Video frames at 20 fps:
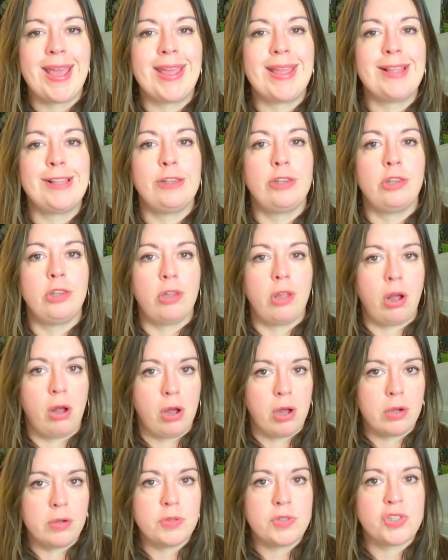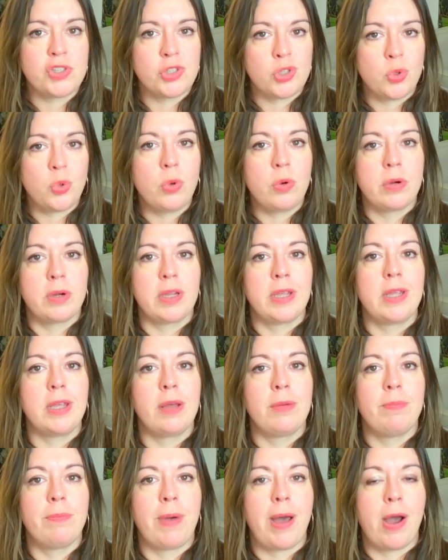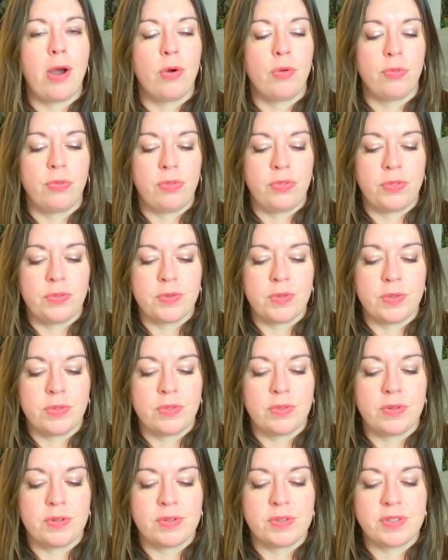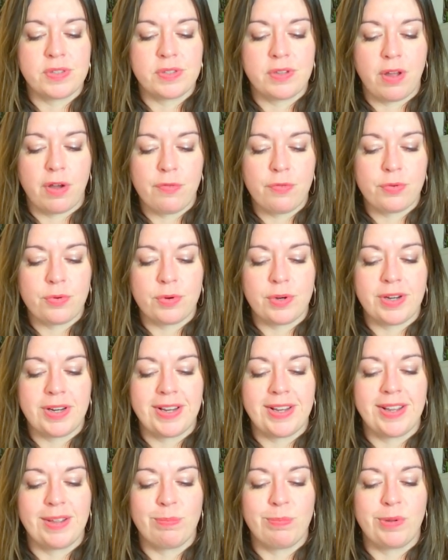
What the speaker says: a long story about the discovery,